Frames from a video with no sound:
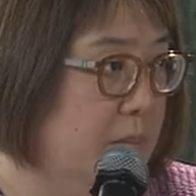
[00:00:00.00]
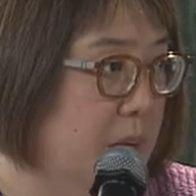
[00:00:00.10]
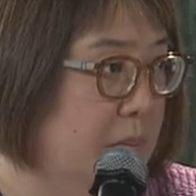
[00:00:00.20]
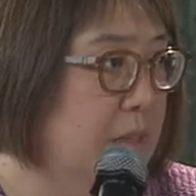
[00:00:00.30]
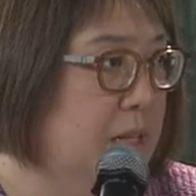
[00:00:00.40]

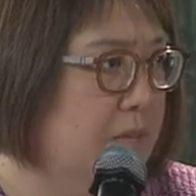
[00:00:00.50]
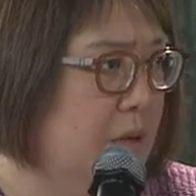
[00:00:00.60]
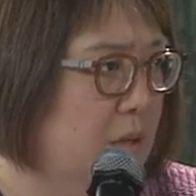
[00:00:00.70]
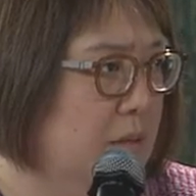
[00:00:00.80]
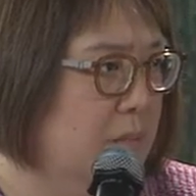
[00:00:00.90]
I believe,
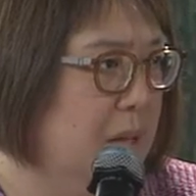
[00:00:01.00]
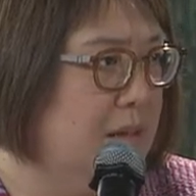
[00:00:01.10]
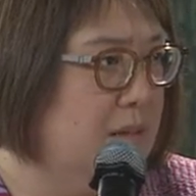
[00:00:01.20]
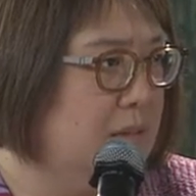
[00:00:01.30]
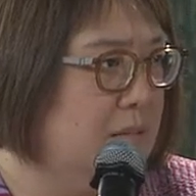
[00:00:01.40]
called the
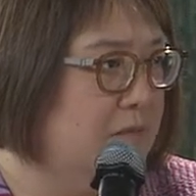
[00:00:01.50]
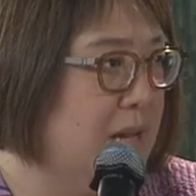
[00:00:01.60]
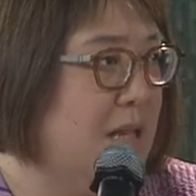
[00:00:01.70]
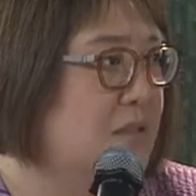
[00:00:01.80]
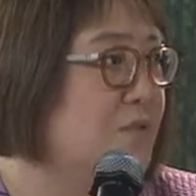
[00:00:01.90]
Blended
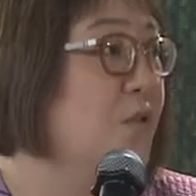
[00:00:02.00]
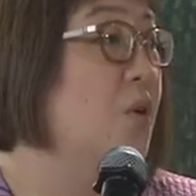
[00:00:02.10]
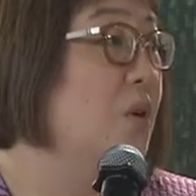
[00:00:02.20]
Finance for